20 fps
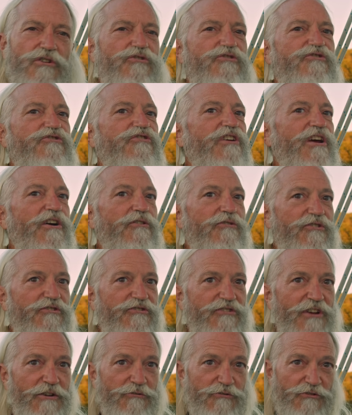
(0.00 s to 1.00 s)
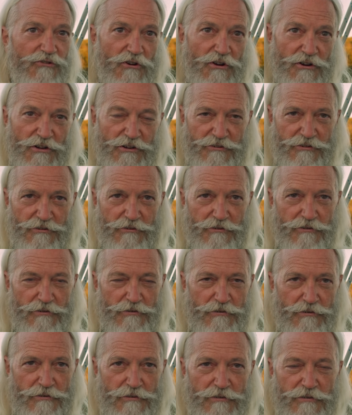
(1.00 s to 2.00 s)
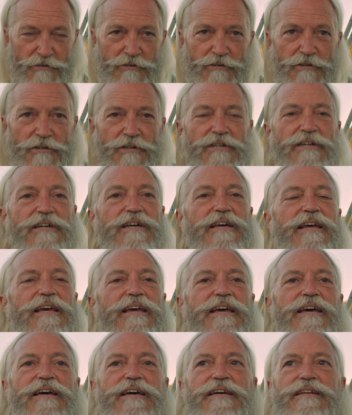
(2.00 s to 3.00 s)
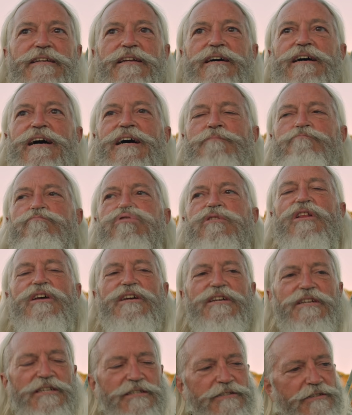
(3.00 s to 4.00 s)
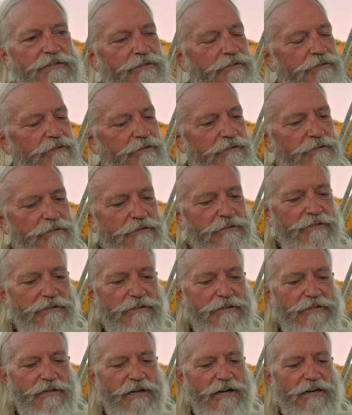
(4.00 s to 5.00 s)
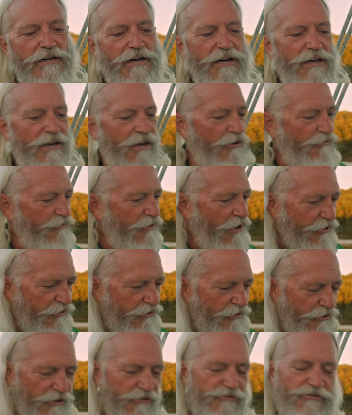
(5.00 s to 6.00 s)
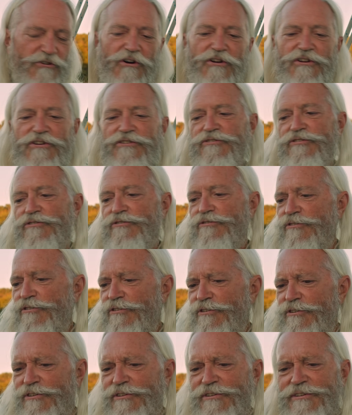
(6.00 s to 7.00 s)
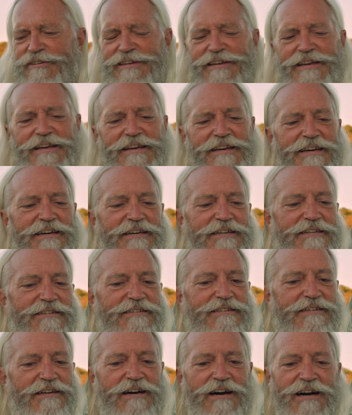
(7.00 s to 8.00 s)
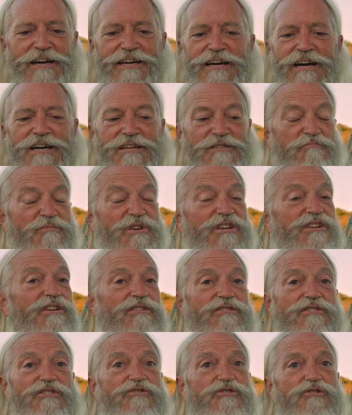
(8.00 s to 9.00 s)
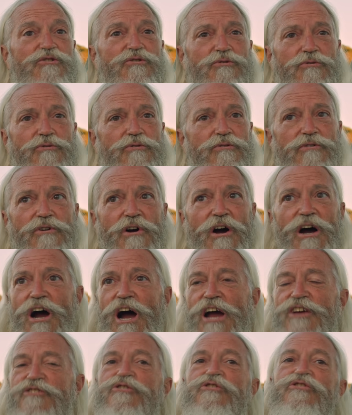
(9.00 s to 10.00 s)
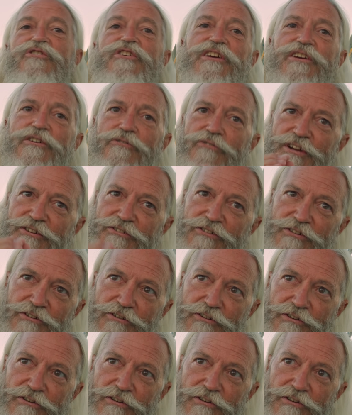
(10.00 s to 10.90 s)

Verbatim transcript: Sierra Sounds on it and I played it. I, I, I clicked on it and I, I immediately knew. I, I could hear it.